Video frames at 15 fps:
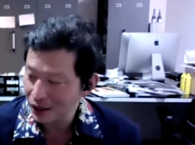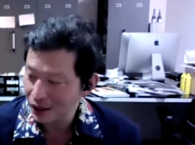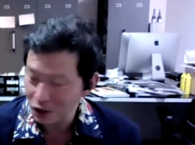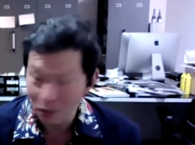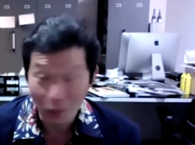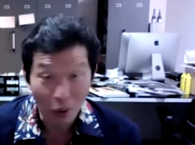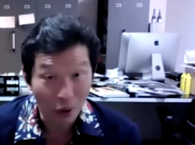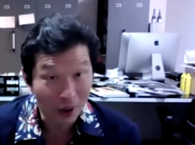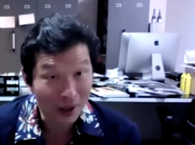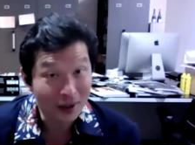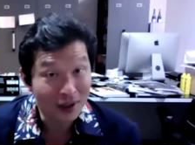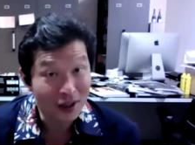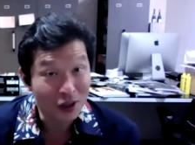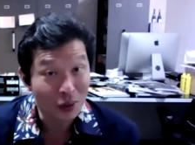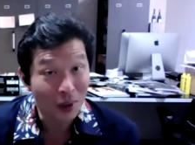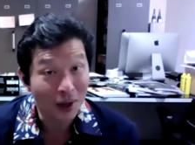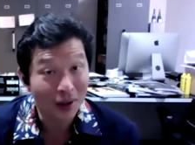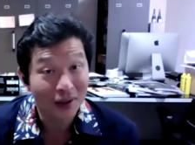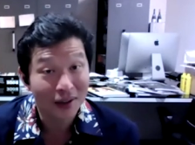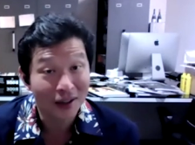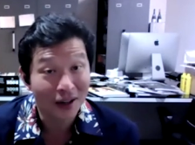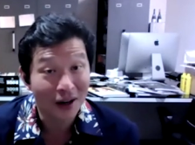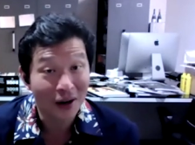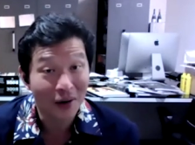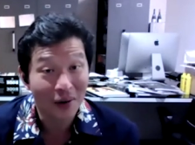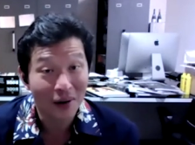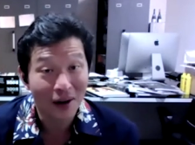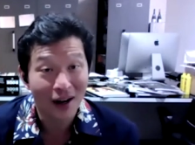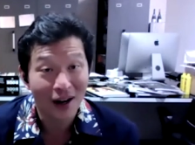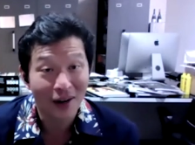uh, Joe Morgan as well, you know,
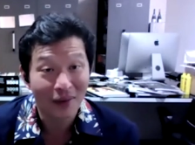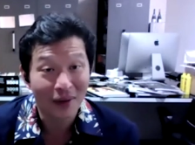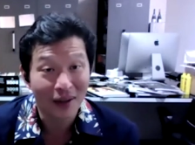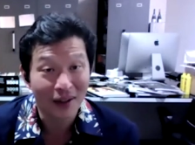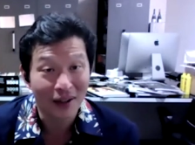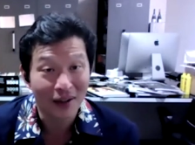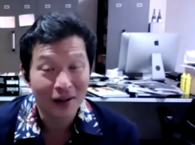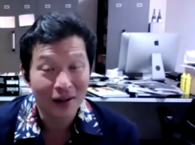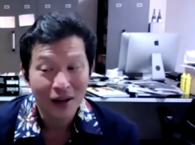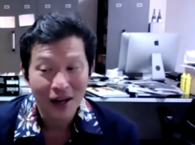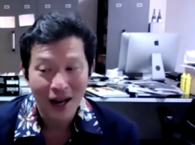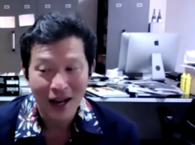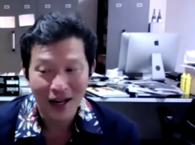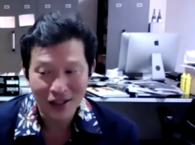hmm. uh, and then yeah,